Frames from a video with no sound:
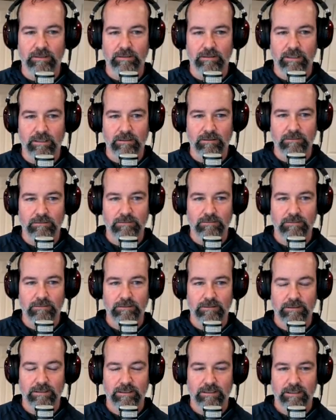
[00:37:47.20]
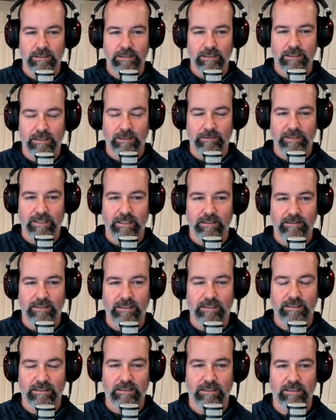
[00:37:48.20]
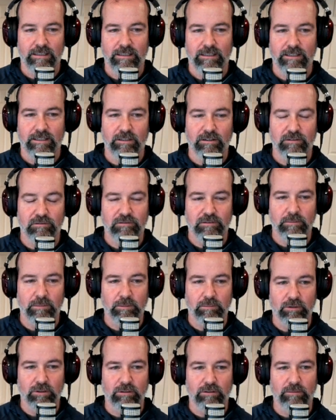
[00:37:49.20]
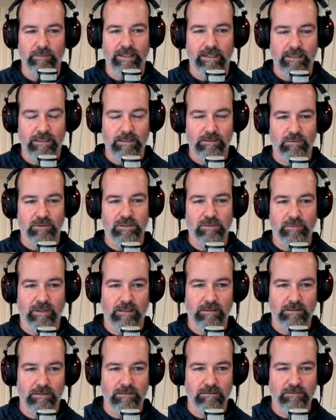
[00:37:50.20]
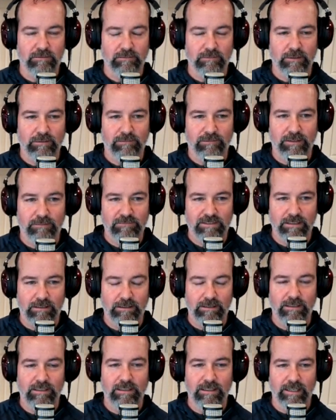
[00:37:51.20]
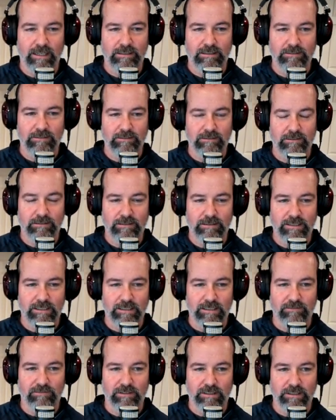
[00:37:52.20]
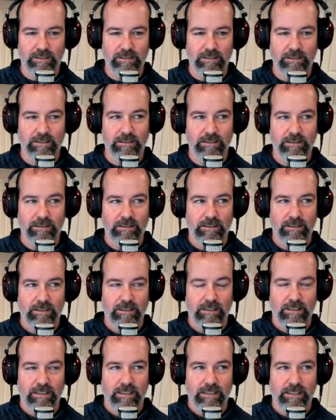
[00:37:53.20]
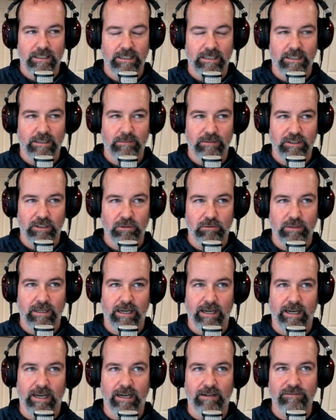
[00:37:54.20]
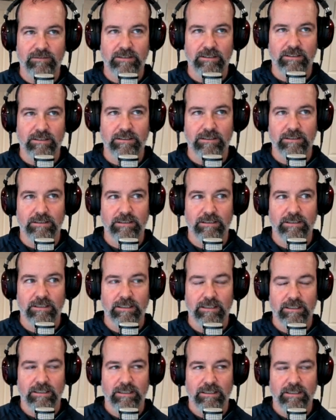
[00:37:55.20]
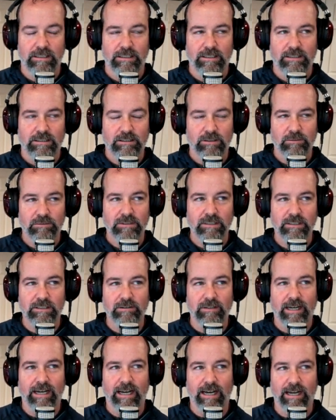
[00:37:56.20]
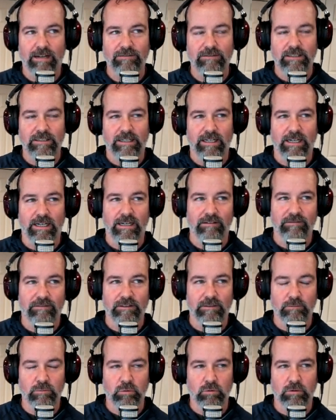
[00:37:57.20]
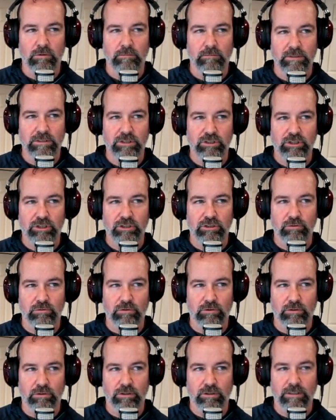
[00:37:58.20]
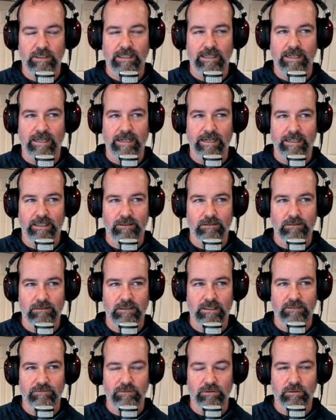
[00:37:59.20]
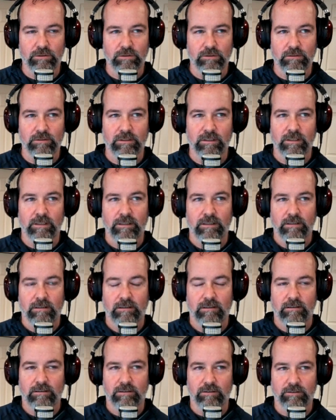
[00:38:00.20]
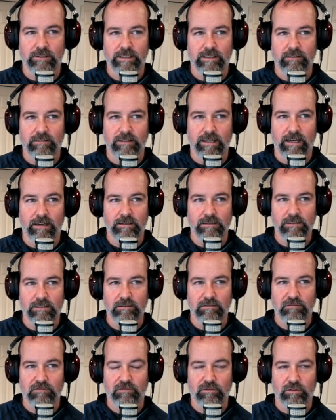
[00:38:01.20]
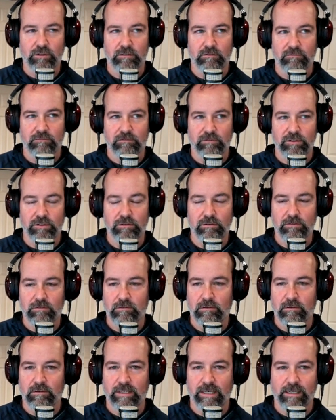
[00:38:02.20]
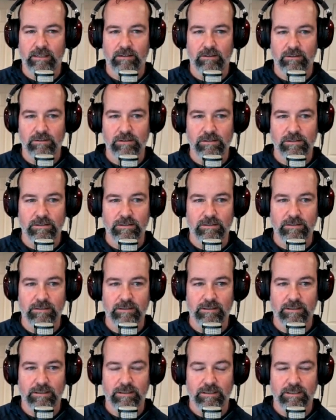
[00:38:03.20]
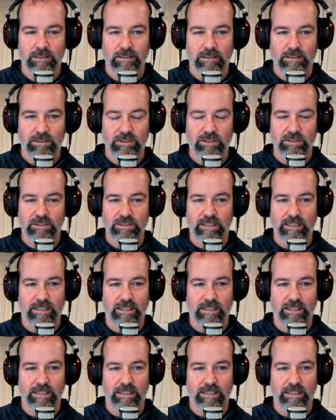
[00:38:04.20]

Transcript: though. I mean, I think you know from a programmatic perspective, um, if I'm selling connected TV, yeah, you have to. It's almost like you have to have the more mature, higher level, thirty thousand foot view thinkers, just to